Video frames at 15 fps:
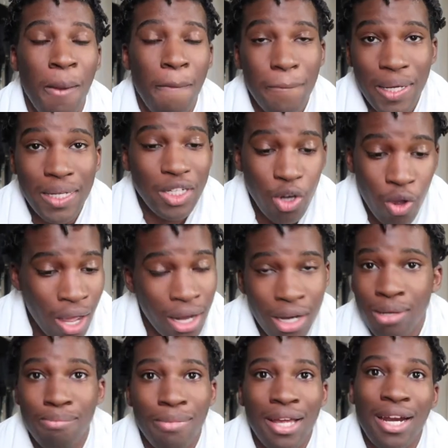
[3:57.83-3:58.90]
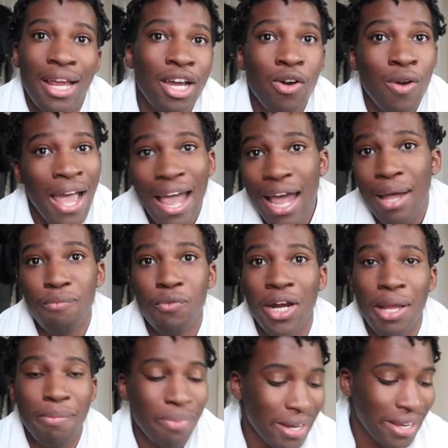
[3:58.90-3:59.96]
But no haram, man. I go ham when
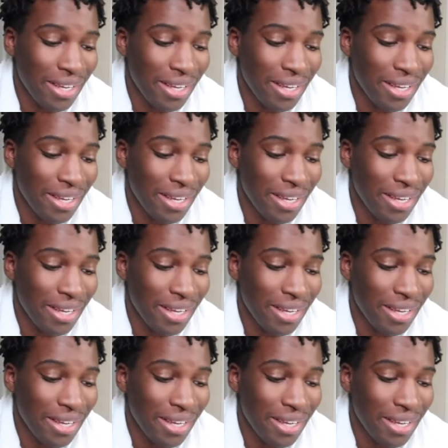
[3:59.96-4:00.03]
I pray.